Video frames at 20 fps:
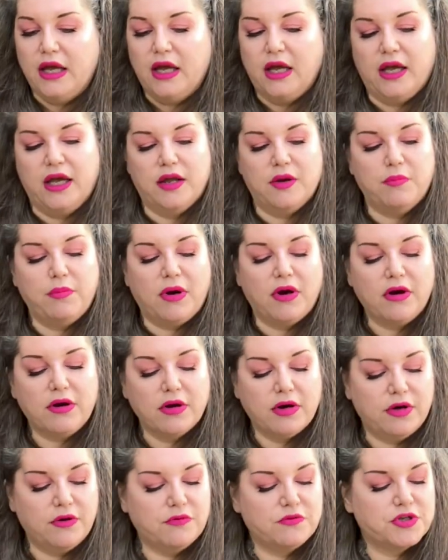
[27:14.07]
And part
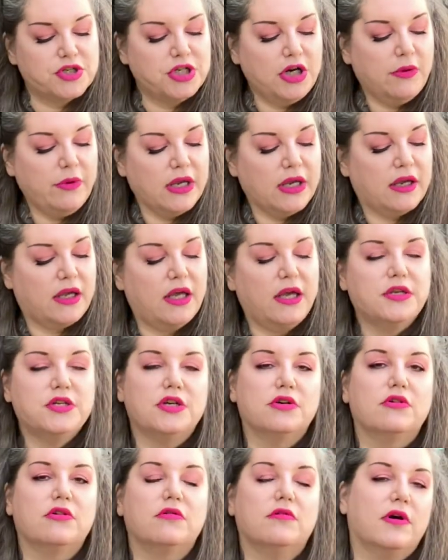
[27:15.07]
of showing a
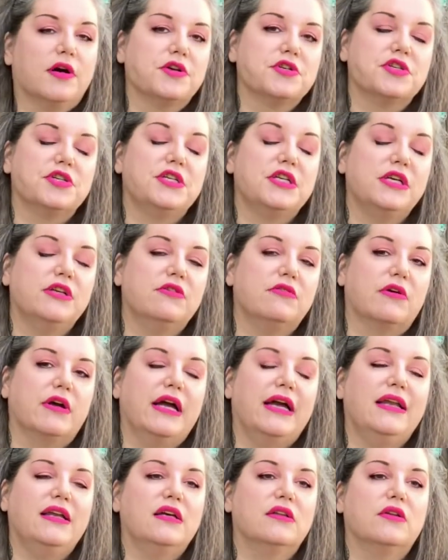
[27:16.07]
Dogo Argentino or
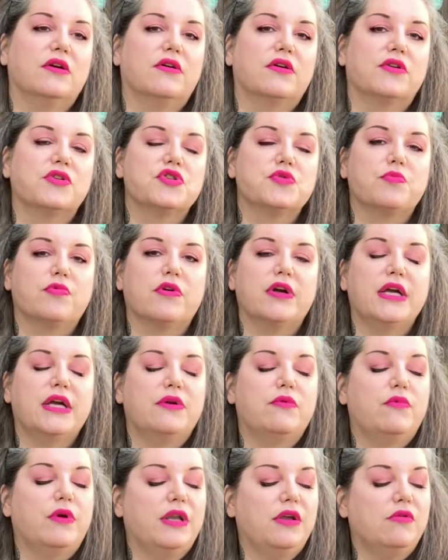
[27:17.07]
any large breed
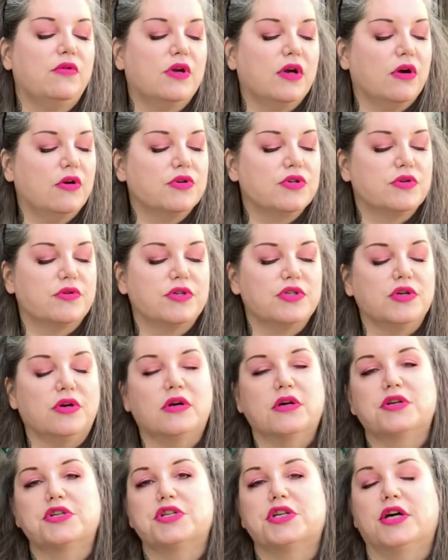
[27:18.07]
when you go to a
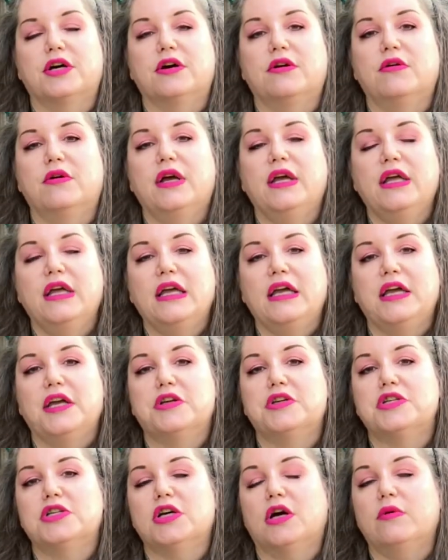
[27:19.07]
dog show is
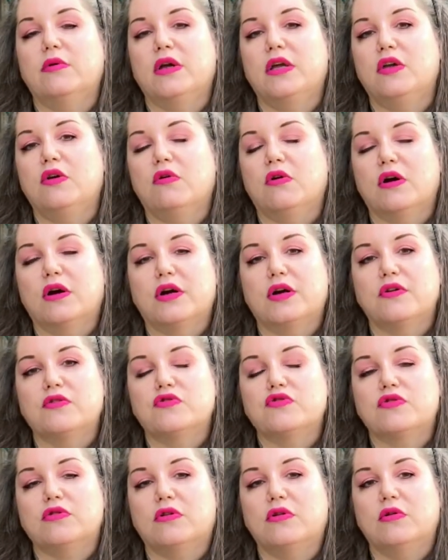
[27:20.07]
showing your
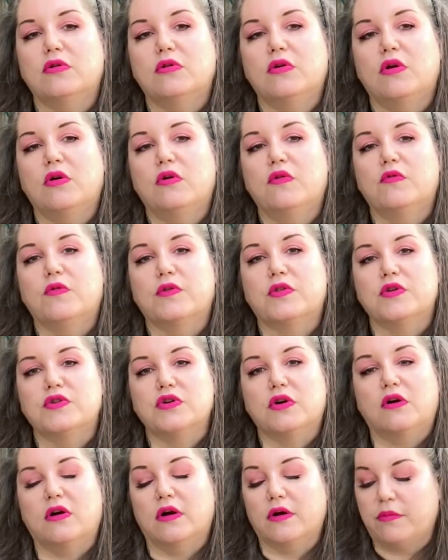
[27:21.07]
control over the
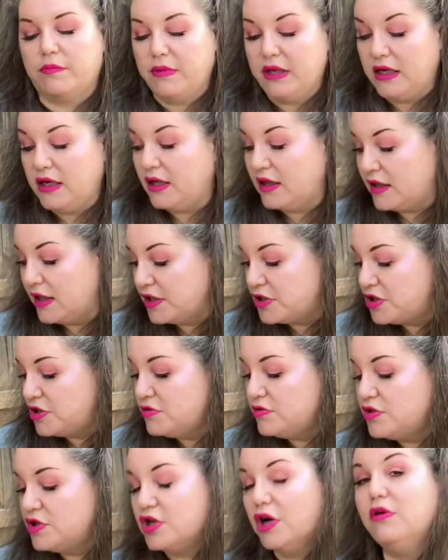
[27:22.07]
dog, meaning that you
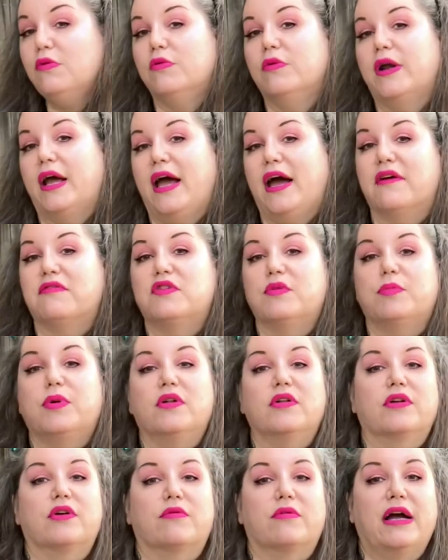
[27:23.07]
don't have to
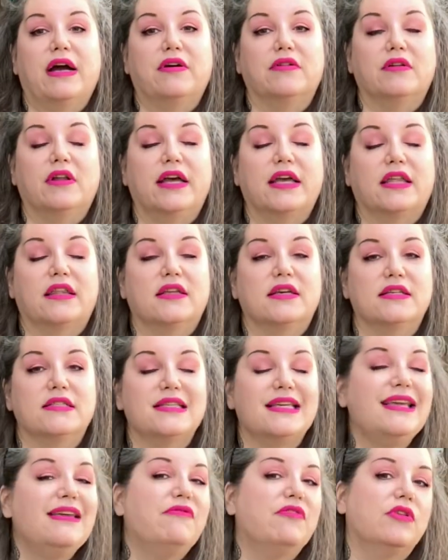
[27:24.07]
pull it around like this,
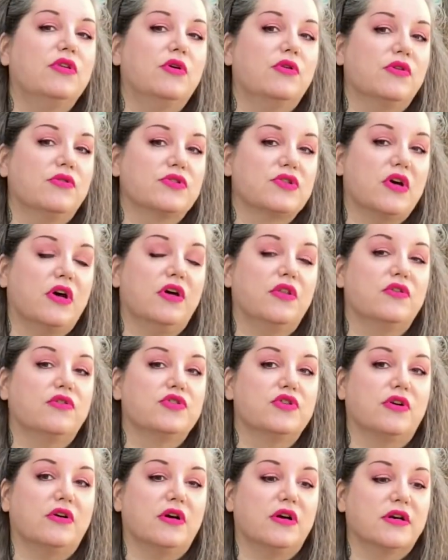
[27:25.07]
even though there's other
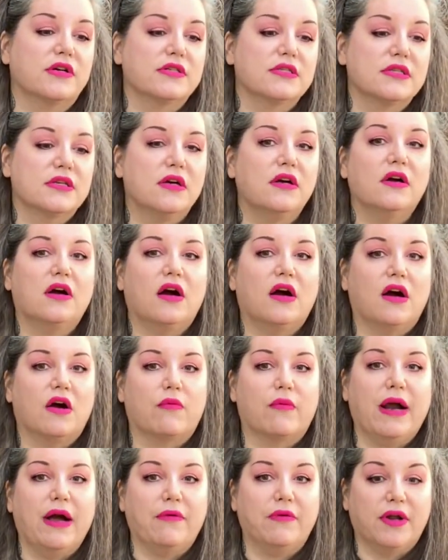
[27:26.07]
dogs
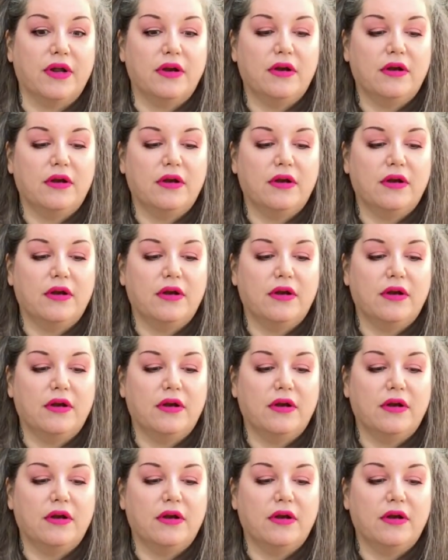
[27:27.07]
around it.